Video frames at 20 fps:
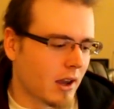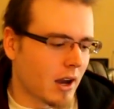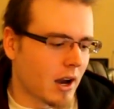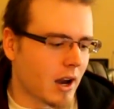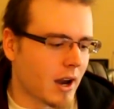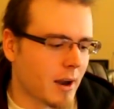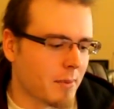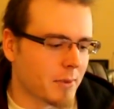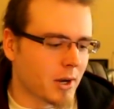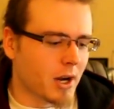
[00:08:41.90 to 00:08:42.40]

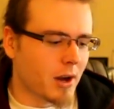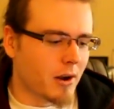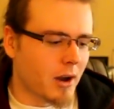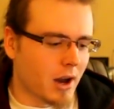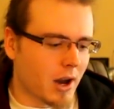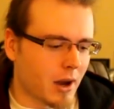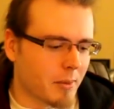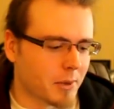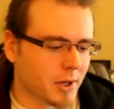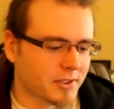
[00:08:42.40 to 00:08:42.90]

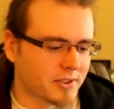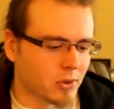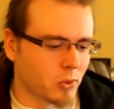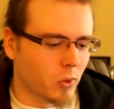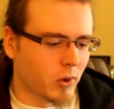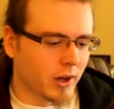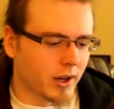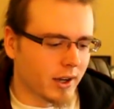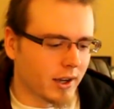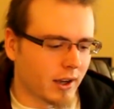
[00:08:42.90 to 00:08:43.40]
I'm also
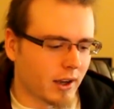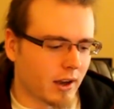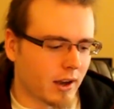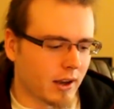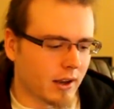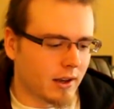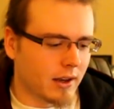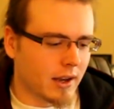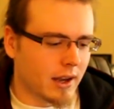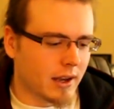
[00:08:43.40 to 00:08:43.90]
working
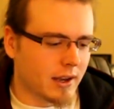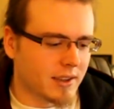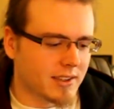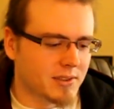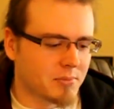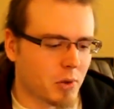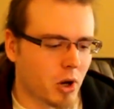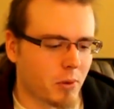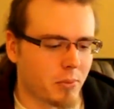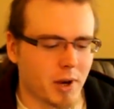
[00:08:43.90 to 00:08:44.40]
on a
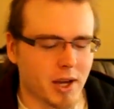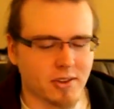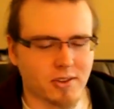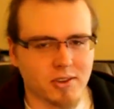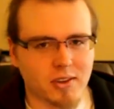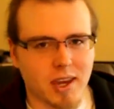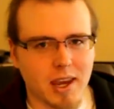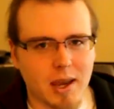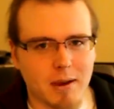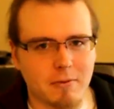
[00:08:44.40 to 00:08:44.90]
small
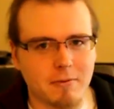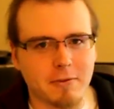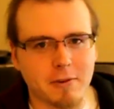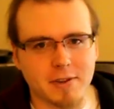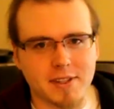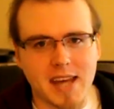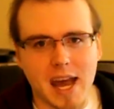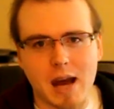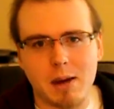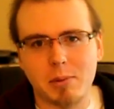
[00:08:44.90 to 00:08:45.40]
puzzle game
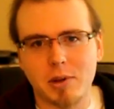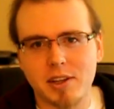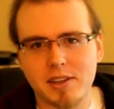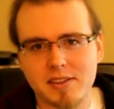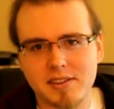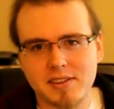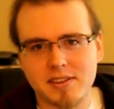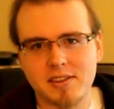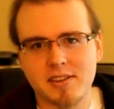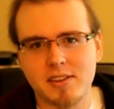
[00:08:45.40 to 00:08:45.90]
for
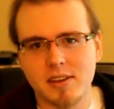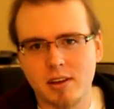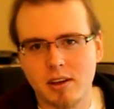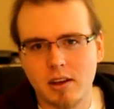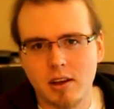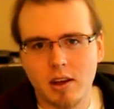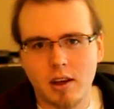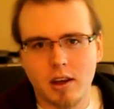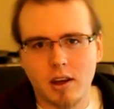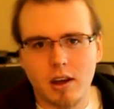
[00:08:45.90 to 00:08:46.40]
tablets.
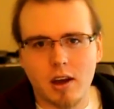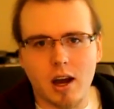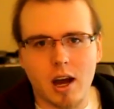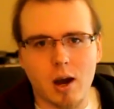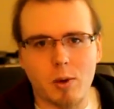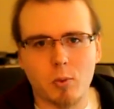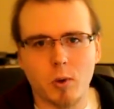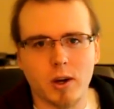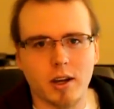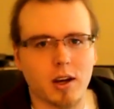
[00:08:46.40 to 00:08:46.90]

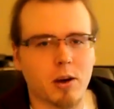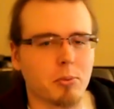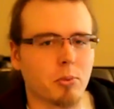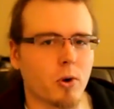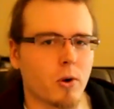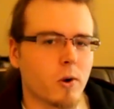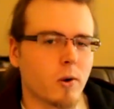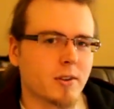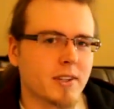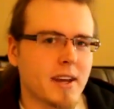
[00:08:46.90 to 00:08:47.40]
I'm working on
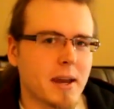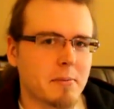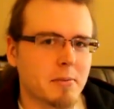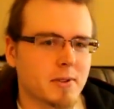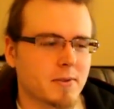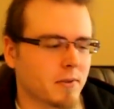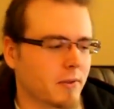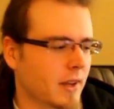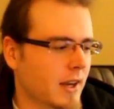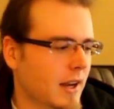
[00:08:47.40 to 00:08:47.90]

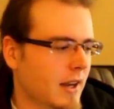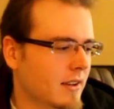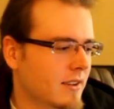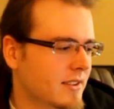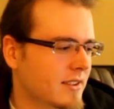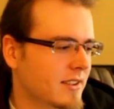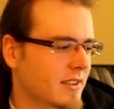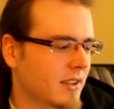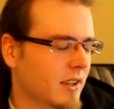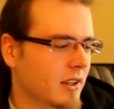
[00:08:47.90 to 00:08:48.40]
prototypes for
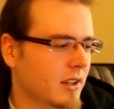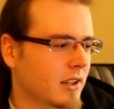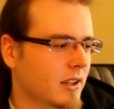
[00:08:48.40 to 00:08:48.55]
that.